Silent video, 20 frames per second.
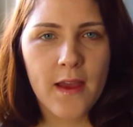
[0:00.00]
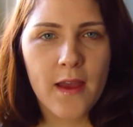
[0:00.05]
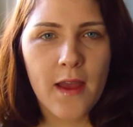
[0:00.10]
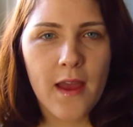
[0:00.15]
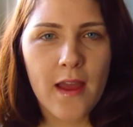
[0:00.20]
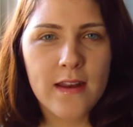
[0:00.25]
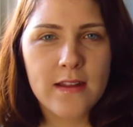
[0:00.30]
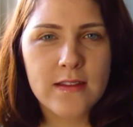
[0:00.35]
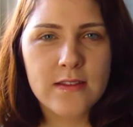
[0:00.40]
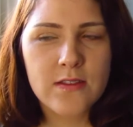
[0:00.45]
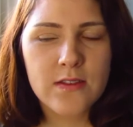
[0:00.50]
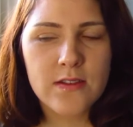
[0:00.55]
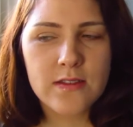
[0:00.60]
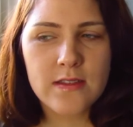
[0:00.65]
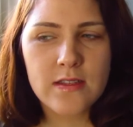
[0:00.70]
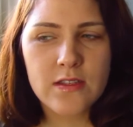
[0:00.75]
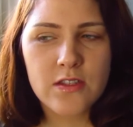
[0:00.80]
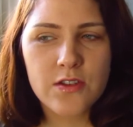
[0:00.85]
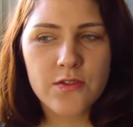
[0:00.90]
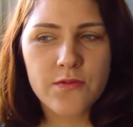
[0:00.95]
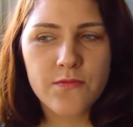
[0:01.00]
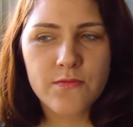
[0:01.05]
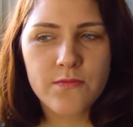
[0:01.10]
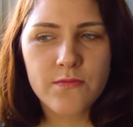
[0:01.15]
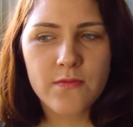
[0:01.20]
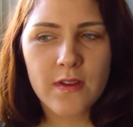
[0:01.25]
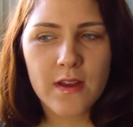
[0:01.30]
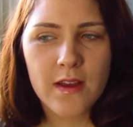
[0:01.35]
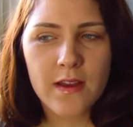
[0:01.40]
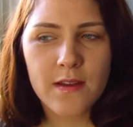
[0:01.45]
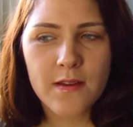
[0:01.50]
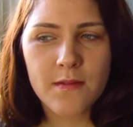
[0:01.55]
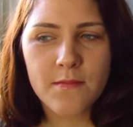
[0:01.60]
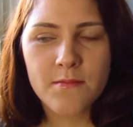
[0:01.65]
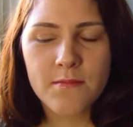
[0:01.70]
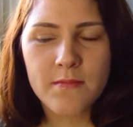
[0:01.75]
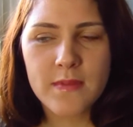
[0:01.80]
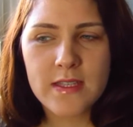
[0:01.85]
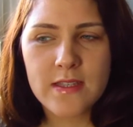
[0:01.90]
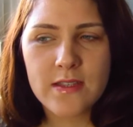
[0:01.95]
and it's got such a
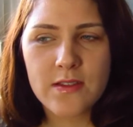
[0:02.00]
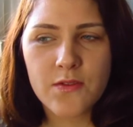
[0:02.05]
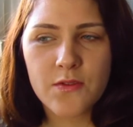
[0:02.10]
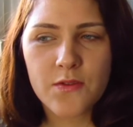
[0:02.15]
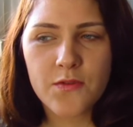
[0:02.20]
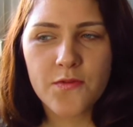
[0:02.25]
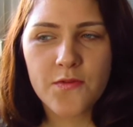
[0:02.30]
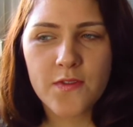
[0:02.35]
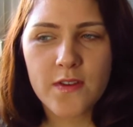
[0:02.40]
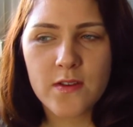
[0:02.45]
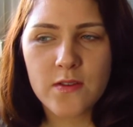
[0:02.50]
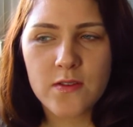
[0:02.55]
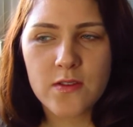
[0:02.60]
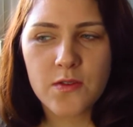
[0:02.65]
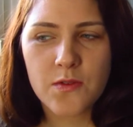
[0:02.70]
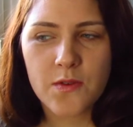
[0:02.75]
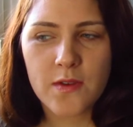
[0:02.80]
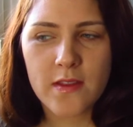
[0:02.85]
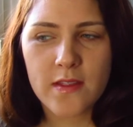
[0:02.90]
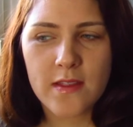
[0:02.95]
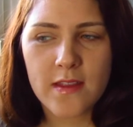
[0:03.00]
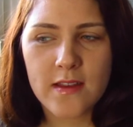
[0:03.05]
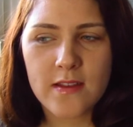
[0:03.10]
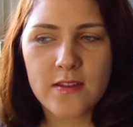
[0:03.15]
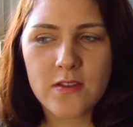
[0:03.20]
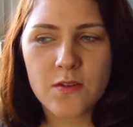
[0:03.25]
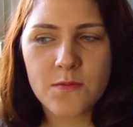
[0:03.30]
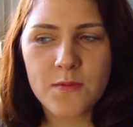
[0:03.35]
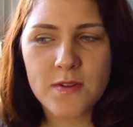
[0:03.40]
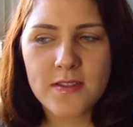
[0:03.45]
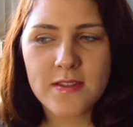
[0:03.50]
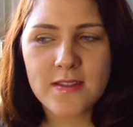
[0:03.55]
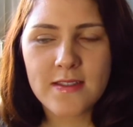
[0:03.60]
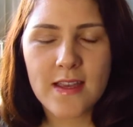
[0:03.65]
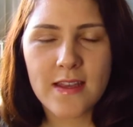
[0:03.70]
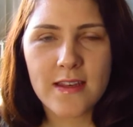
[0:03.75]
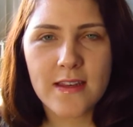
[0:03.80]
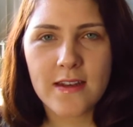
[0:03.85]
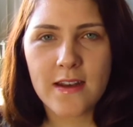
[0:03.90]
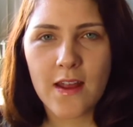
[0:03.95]
mystical feel to it that it's almost
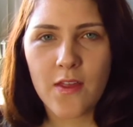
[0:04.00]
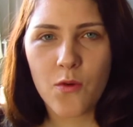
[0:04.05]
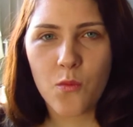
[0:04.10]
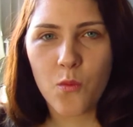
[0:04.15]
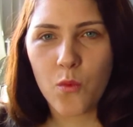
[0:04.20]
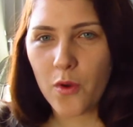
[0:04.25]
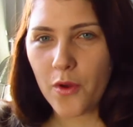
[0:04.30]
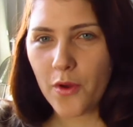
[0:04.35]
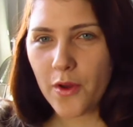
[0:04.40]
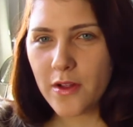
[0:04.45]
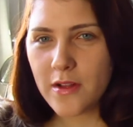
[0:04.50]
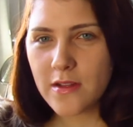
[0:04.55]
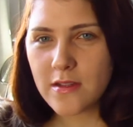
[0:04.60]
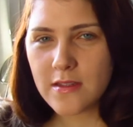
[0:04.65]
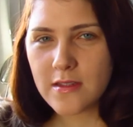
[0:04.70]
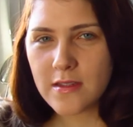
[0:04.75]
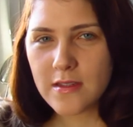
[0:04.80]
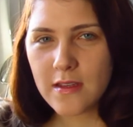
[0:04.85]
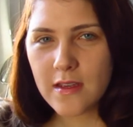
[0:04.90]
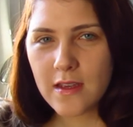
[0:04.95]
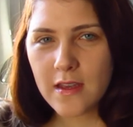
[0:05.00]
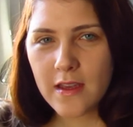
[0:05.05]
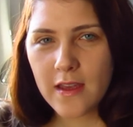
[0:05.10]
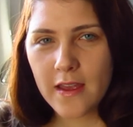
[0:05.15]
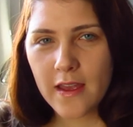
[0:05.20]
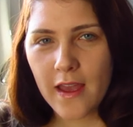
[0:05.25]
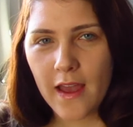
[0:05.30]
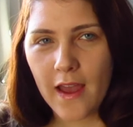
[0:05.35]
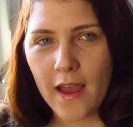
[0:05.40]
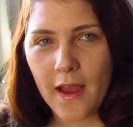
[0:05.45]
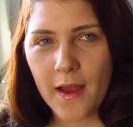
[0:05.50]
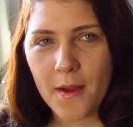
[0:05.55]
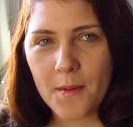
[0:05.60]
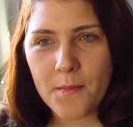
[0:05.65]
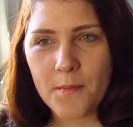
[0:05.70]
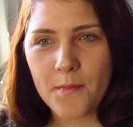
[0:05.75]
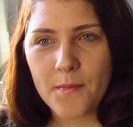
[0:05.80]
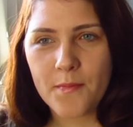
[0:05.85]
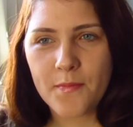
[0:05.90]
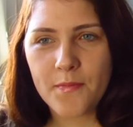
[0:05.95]
set in another world,
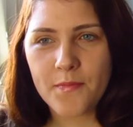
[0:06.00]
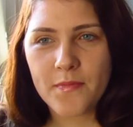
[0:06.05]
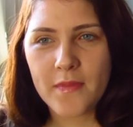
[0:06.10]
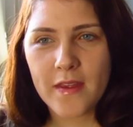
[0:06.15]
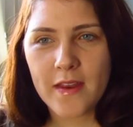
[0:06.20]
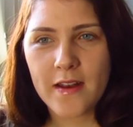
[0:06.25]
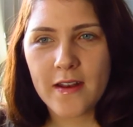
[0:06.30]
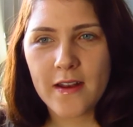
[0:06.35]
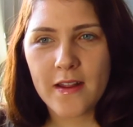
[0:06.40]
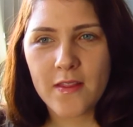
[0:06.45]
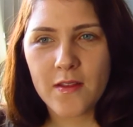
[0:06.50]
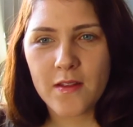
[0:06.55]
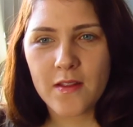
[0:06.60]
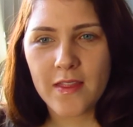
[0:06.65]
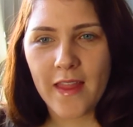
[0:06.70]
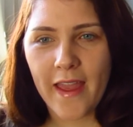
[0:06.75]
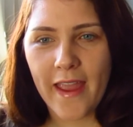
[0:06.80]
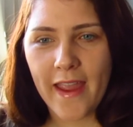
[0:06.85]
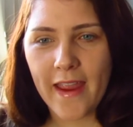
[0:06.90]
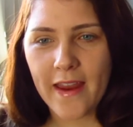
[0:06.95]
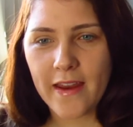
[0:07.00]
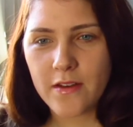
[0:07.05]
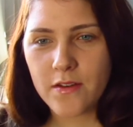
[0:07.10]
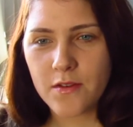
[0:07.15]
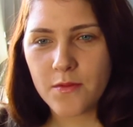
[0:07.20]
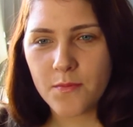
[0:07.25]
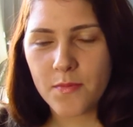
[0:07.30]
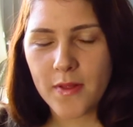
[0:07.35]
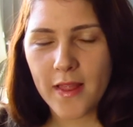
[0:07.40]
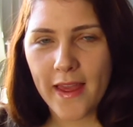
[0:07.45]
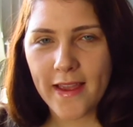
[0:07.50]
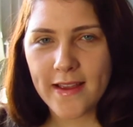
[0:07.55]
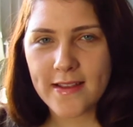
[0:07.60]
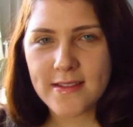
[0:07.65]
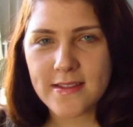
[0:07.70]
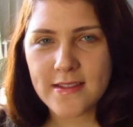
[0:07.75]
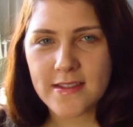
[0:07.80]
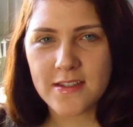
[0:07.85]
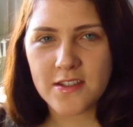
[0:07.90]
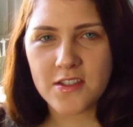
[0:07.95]
in another land and
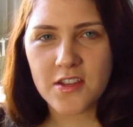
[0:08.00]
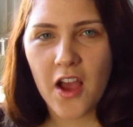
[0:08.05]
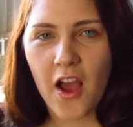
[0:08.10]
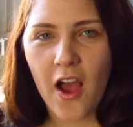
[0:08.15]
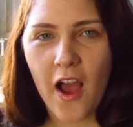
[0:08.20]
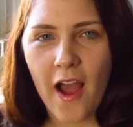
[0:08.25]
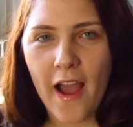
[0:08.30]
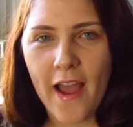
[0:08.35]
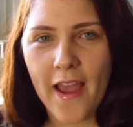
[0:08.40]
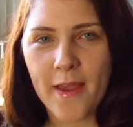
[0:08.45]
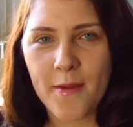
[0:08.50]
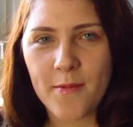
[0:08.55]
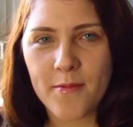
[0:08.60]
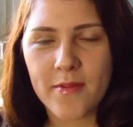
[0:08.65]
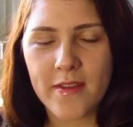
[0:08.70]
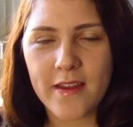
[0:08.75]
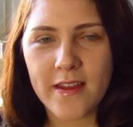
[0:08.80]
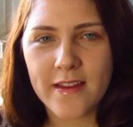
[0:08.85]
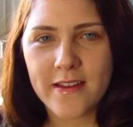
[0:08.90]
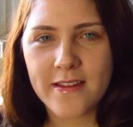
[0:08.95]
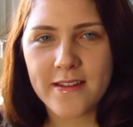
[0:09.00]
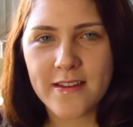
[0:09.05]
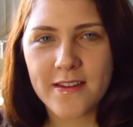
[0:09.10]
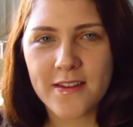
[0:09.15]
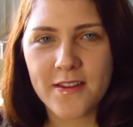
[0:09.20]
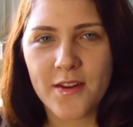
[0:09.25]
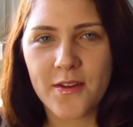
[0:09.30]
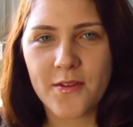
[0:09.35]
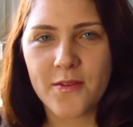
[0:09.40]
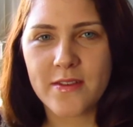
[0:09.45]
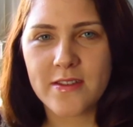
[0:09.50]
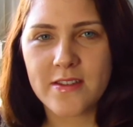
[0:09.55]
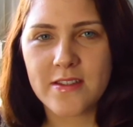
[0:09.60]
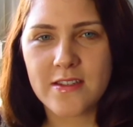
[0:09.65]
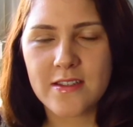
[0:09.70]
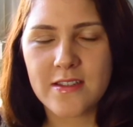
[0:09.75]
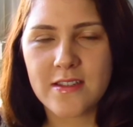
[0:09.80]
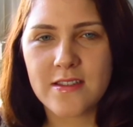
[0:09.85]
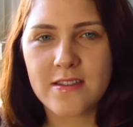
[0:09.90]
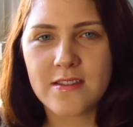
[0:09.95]
place and time that, you know, is just